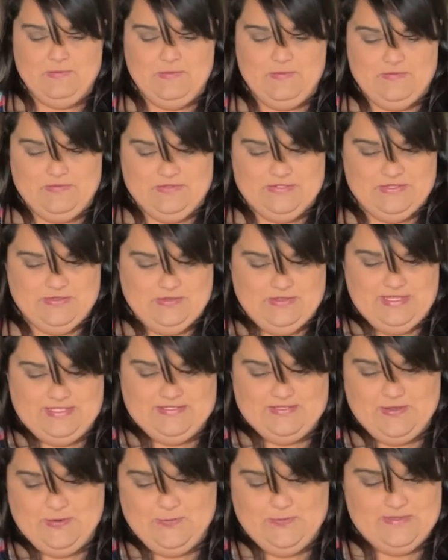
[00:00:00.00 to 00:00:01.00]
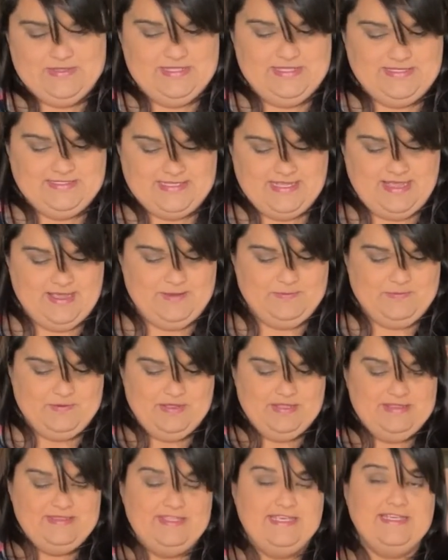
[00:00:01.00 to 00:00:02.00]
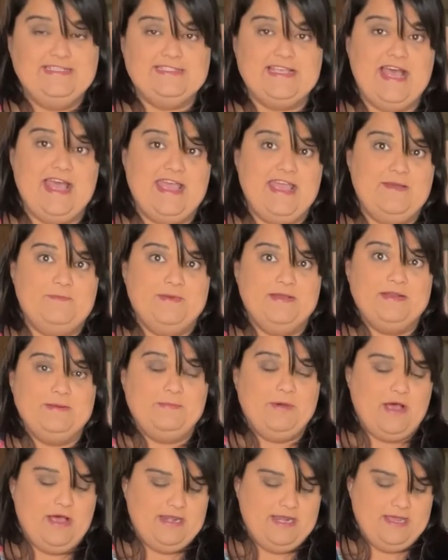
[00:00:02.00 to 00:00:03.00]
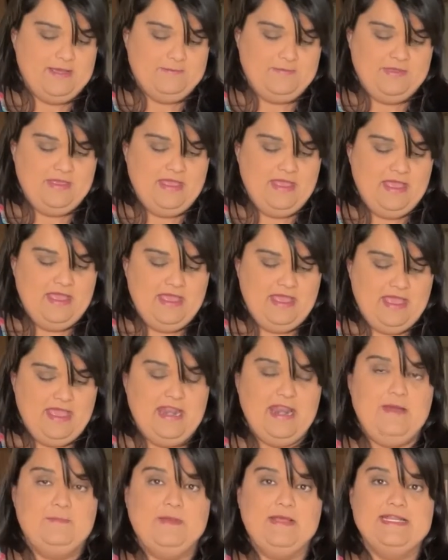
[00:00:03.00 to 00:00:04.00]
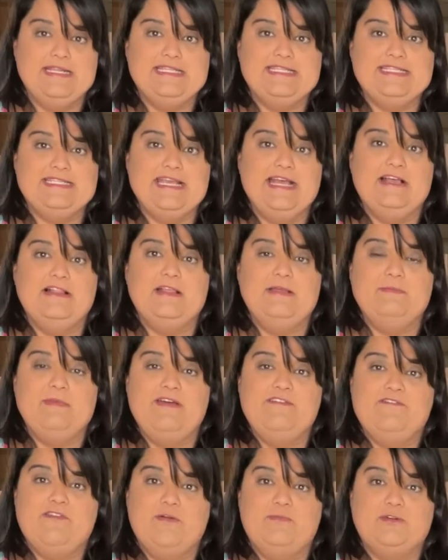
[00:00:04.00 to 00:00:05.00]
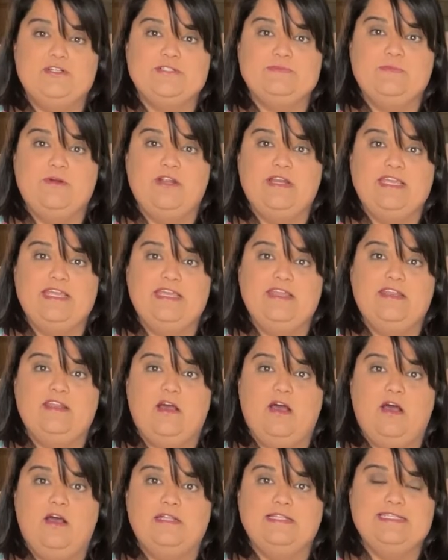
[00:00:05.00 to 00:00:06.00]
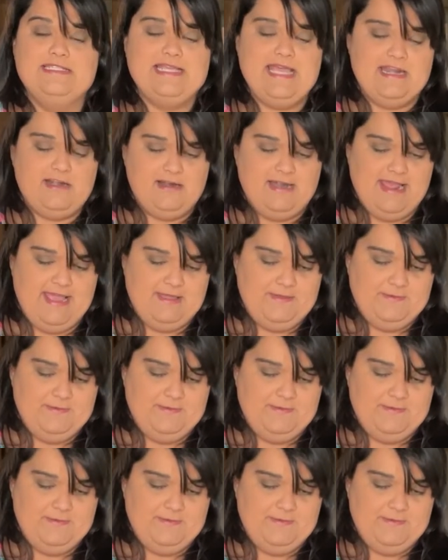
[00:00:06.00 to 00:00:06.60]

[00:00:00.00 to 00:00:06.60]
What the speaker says: So let's open these up. These I am gonna pot up and I'm gonna sell in the farmer's market on Saturday.